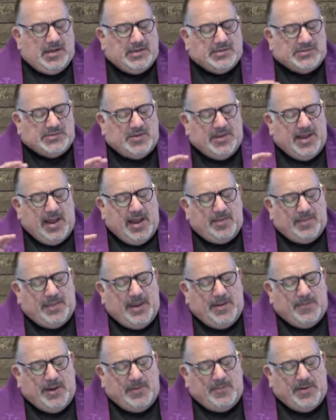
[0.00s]
so that
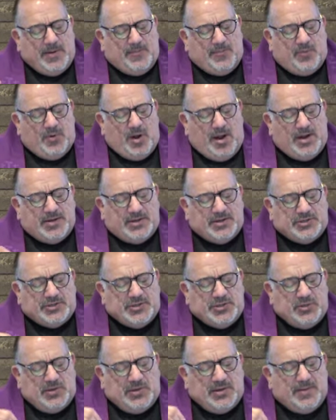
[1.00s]
they may be brought
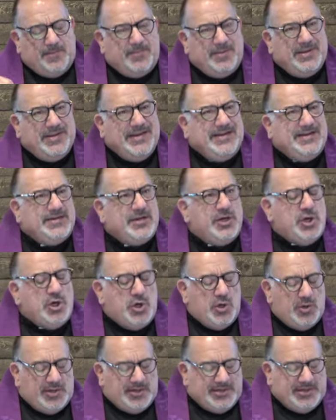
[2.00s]
to complete
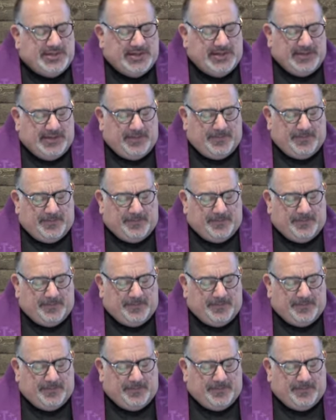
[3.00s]
unity.